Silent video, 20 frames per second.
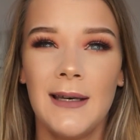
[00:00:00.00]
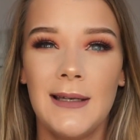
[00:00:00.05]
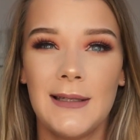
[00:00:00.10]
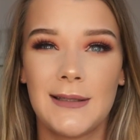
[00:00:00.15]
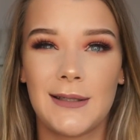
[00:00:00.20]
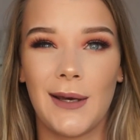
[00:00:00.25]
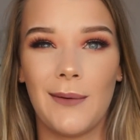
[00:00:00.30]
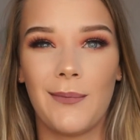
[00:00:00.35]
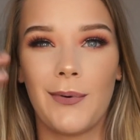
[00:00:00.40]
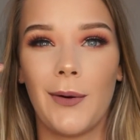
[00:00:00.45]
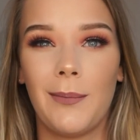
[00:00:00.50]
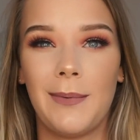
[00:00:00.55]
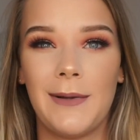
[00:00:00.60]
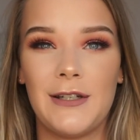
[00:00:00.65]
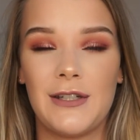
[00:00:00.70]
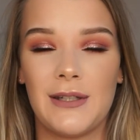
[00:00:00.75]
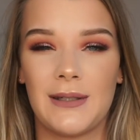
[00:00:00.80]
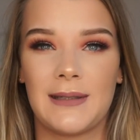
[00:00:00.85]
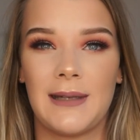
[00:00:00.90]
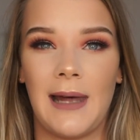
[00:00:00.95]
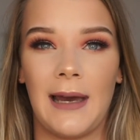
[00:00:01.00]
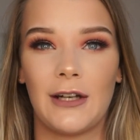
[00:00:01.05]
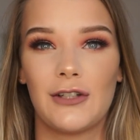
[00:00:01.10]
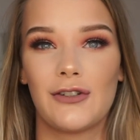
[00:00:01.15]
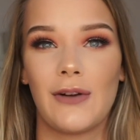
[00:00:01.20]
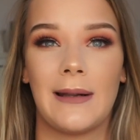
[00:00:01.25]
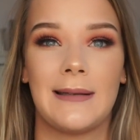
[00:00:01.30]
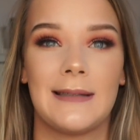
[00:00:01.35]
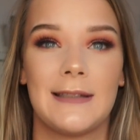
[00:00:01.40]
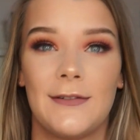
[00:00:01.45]
so it probably just like
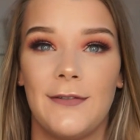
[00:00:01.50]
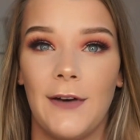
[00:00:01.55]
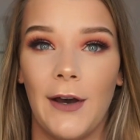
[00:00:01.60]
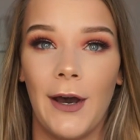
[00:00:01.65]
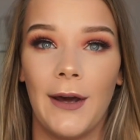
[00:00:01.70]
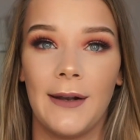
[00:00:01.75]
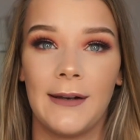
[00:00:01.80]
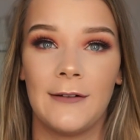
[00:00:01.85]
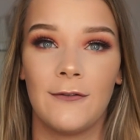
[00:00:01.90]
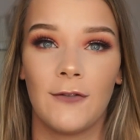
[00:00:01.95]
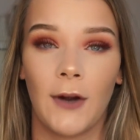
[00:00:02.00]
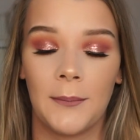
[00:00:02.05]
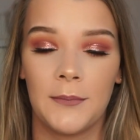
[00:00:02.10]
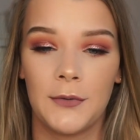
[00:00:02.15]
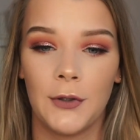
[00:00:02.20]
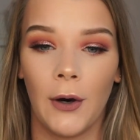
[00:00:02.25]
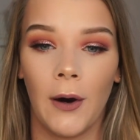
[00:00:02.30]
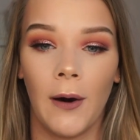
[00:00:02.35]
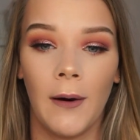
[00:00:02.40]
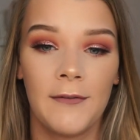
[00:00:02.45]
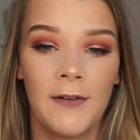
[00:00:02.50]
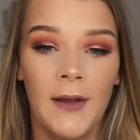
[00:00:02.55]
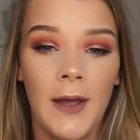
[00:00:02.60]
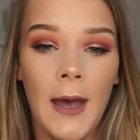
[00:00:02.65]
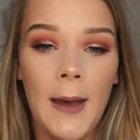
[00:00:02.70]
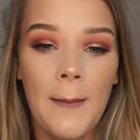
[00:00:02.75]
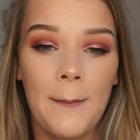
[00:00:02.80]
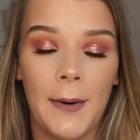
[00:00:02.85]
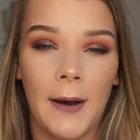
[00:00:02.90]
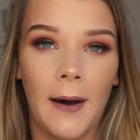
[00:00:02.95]
transferred and rubbed off,
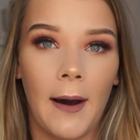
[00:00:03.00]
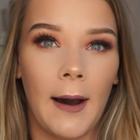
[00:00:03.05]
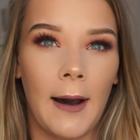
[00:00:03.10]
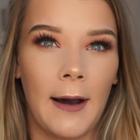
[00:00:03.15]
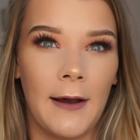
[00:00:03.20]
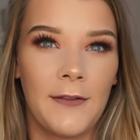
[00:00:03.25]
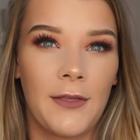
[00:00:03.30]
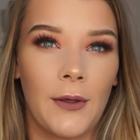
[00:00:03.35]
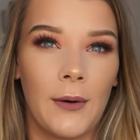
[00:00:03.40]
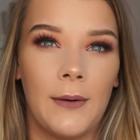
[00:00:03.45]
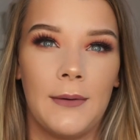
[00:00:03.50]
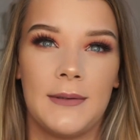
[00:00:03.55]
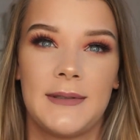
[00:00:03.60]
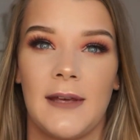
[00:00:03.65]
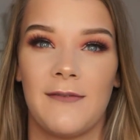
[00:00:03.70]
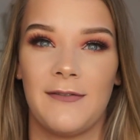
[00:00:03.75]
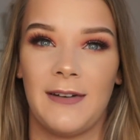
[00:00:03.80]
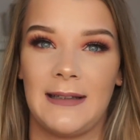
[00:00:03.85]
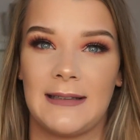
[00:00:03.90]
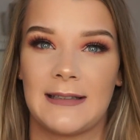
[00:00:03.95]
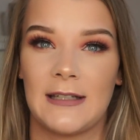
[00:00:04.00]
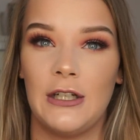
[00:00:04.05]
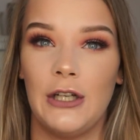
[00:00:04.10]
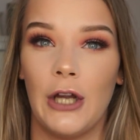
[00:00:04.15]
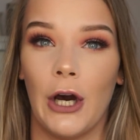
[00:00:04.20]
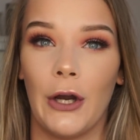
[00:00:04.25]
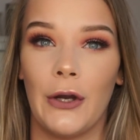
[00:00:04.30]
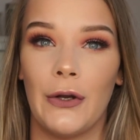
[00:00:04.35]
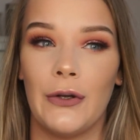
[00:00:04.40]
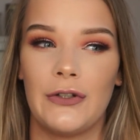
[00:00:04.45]
but I thought it was something to
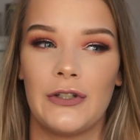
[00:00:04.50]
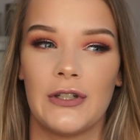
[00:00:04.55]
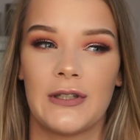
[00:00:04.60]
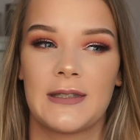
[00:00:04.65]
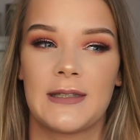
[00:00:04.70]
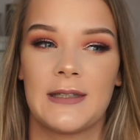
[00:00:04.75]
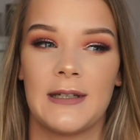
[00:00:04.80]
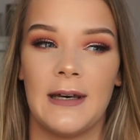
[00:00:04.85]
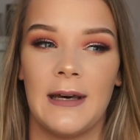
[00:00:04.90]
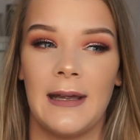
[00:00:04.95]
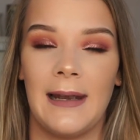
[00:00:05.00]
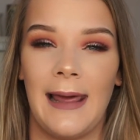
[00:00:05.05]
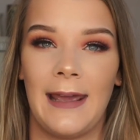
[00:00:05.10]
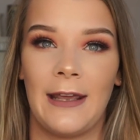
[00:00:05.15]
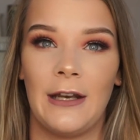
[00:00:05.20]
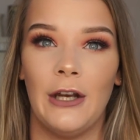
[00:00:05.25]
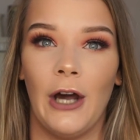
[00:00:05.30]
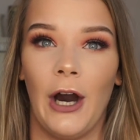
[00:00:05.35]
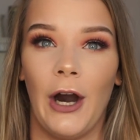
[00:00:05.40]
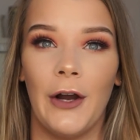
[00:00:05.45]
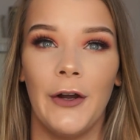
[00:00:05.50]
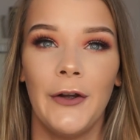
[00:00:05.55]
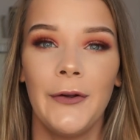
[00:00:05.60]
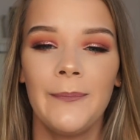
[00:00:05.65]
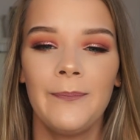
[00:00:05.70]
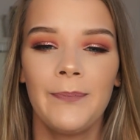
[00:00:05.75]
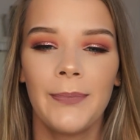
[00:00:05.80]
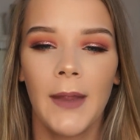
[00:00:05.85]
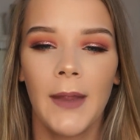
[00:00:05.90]
note just to let you know.